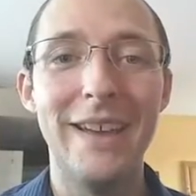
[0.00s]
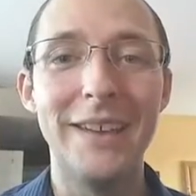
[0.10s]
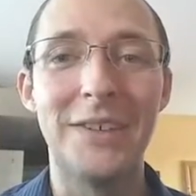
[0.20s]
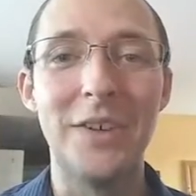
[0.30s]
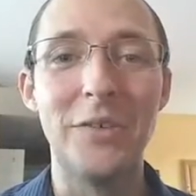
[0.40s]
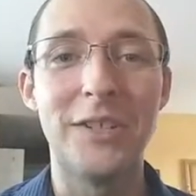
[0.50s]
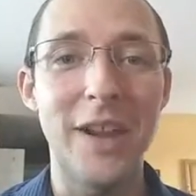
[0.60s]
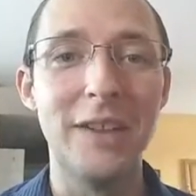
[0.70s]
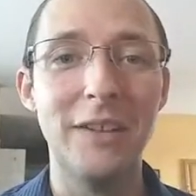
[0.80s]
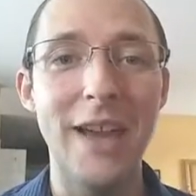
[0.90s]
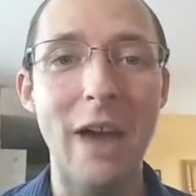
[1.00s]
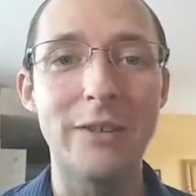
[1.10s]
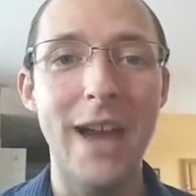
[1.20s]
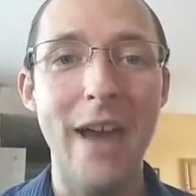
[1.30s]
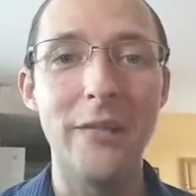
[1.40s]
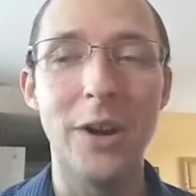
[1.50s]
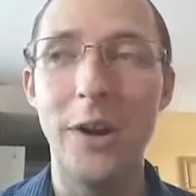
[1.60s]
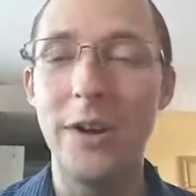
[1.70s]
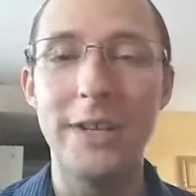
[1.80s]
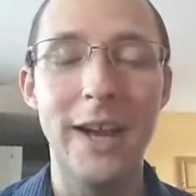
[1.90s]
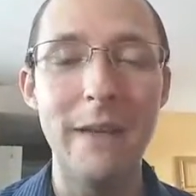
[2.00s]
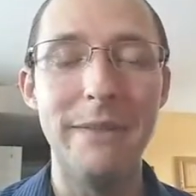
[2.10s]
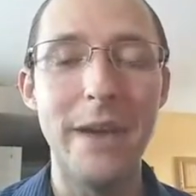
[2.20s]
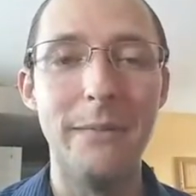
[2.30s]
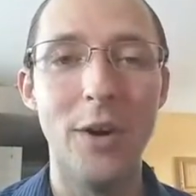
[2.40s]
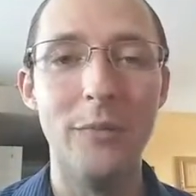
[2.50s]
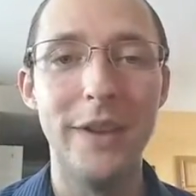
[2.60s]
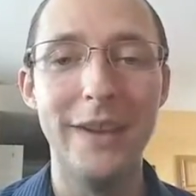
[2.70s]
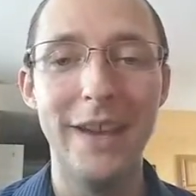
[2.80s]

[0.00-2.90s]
So suddenly I was having a hard time in that moment,